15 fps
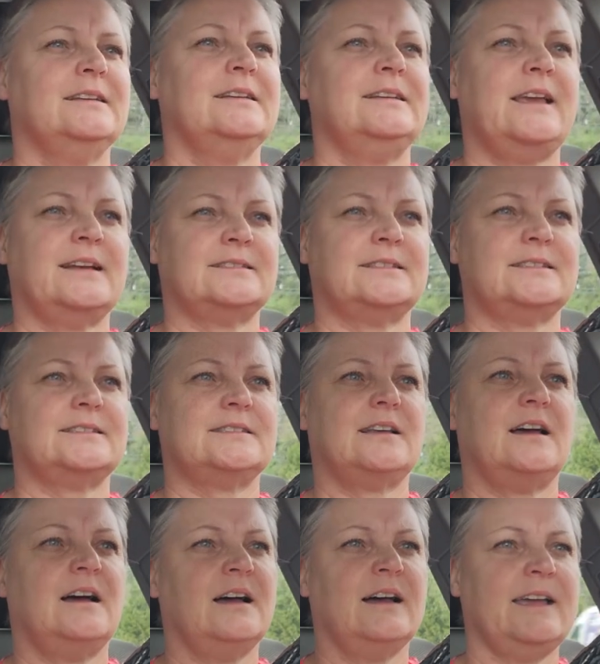yes,
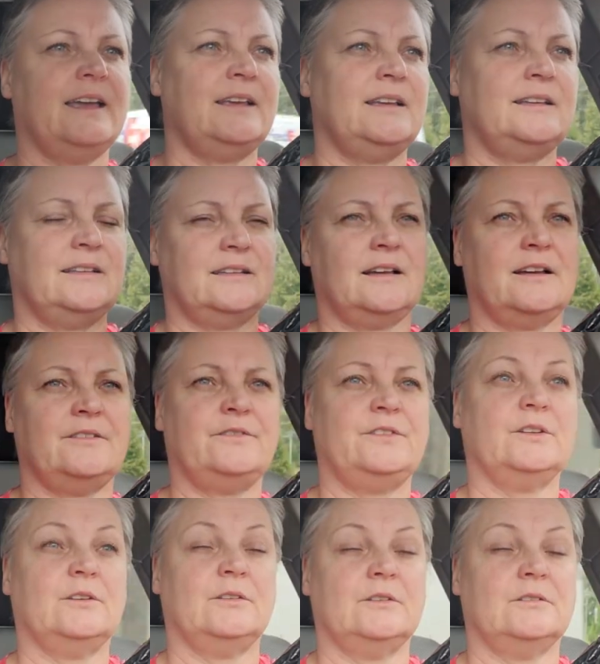I I
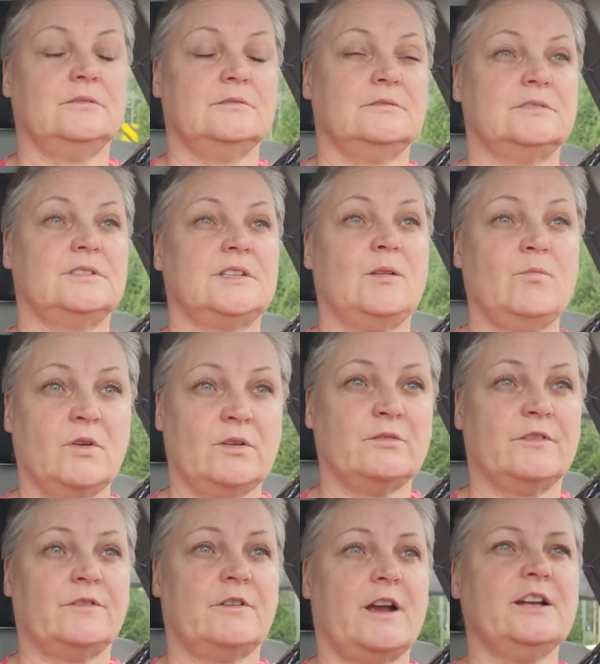feel somewhat
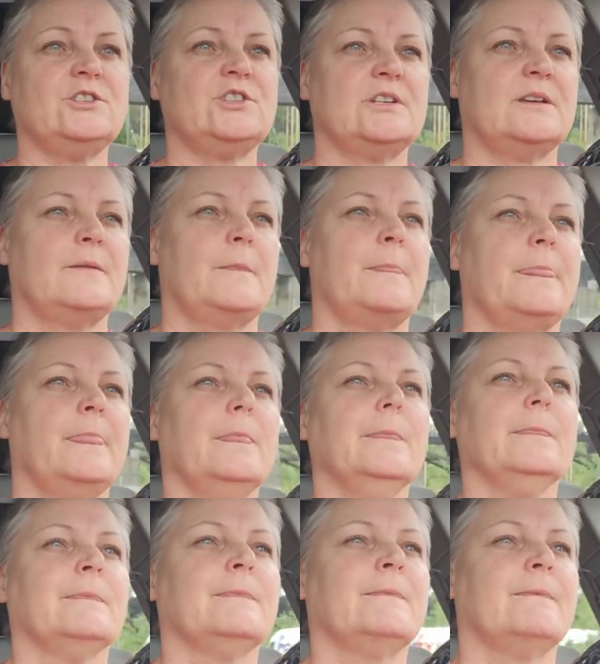refreshed.
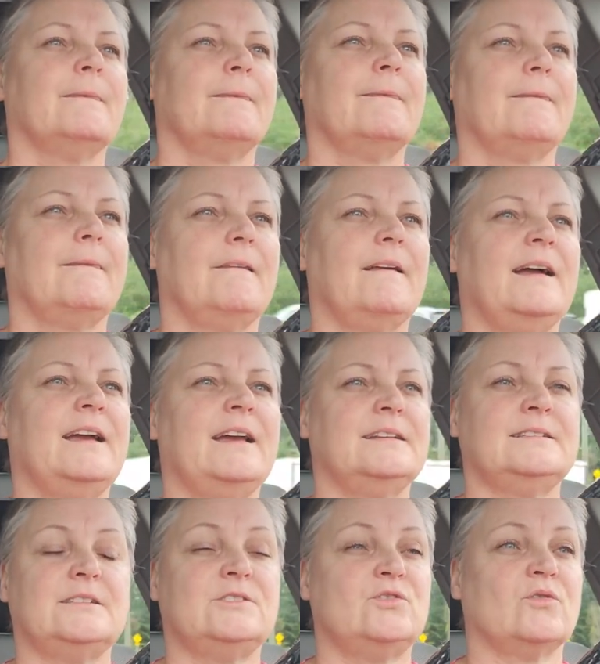I
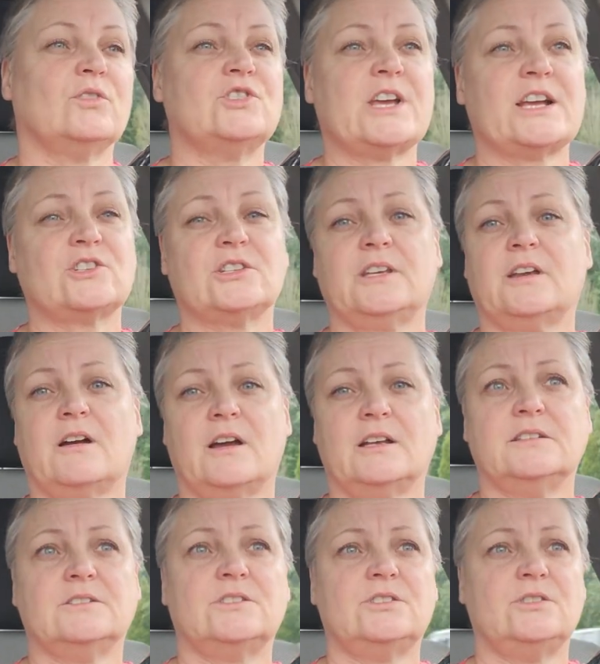George actually got
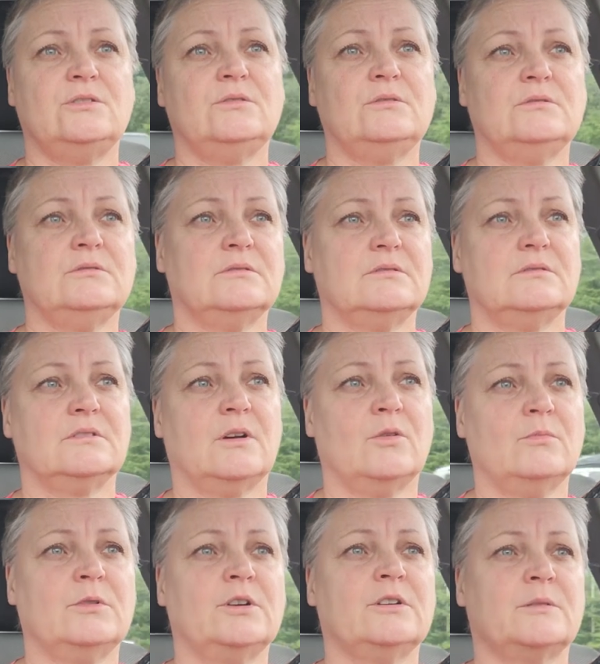two
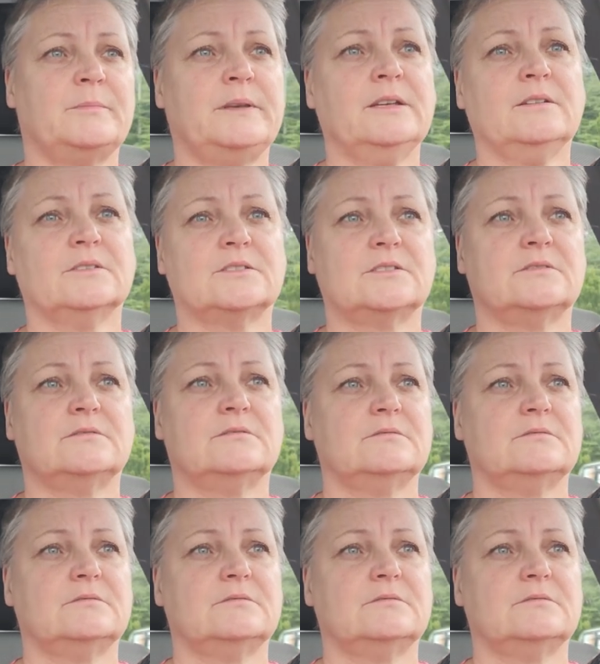home cooked meals.